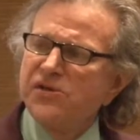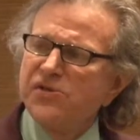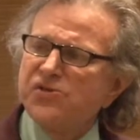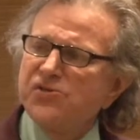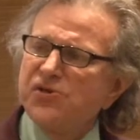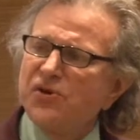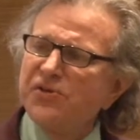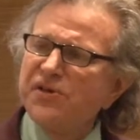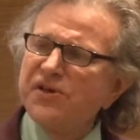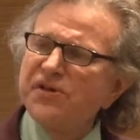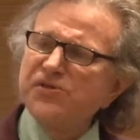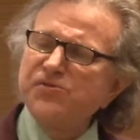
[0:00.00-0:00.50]

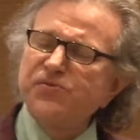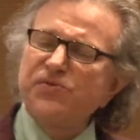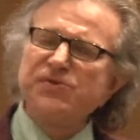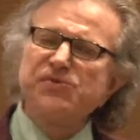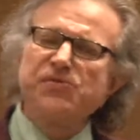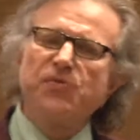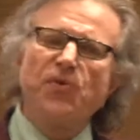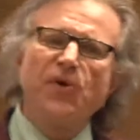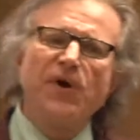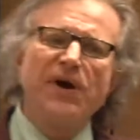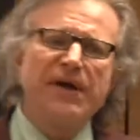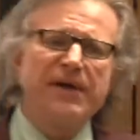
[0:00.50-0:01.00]
So this
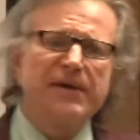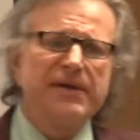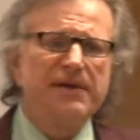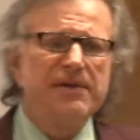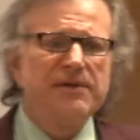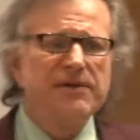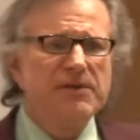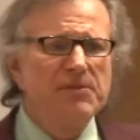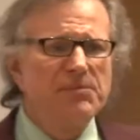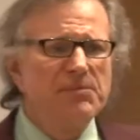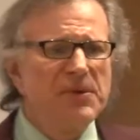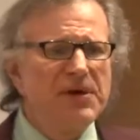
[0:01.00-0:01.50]
was what
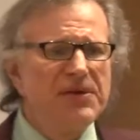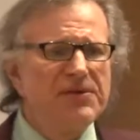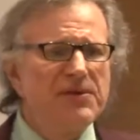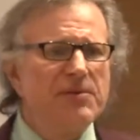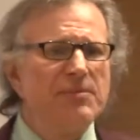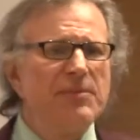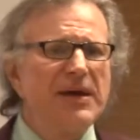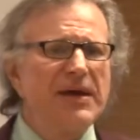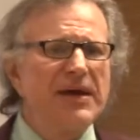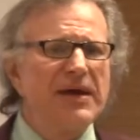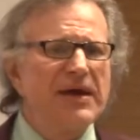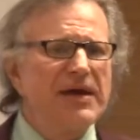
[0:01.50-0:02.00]
the Mother
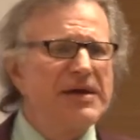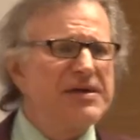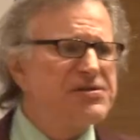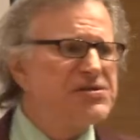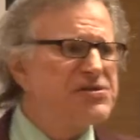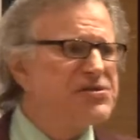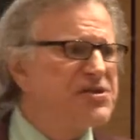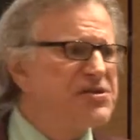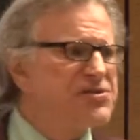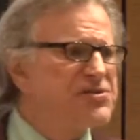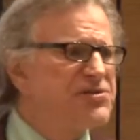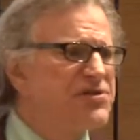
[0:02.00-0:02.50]
May I
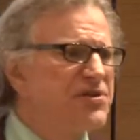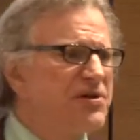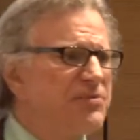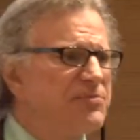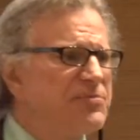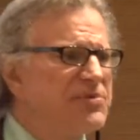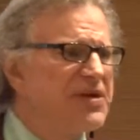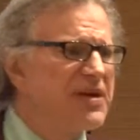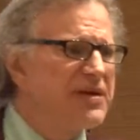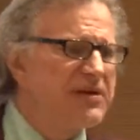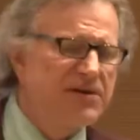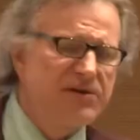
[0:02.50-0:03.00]

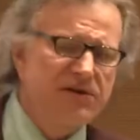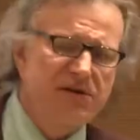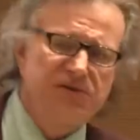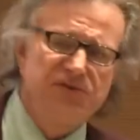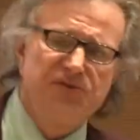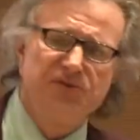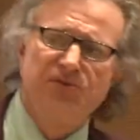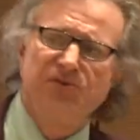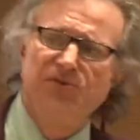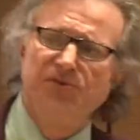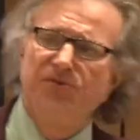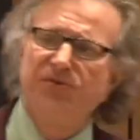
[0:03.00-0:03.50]
system tended to
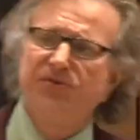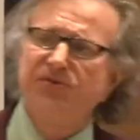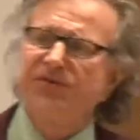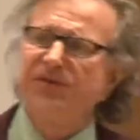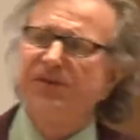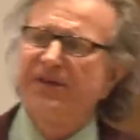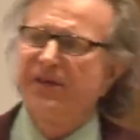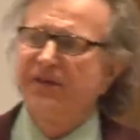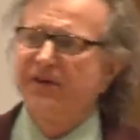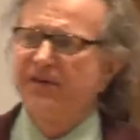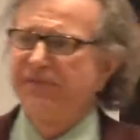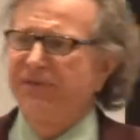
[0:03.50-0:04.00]
do
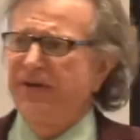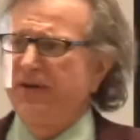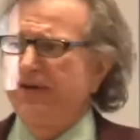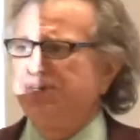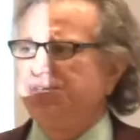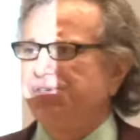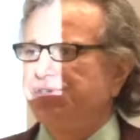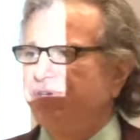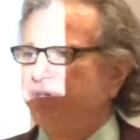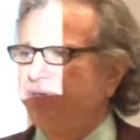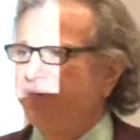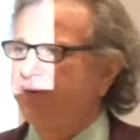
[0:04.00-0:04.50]
to
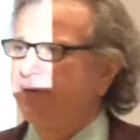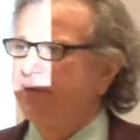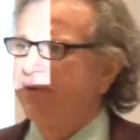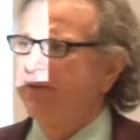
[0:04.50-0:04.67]
innovation.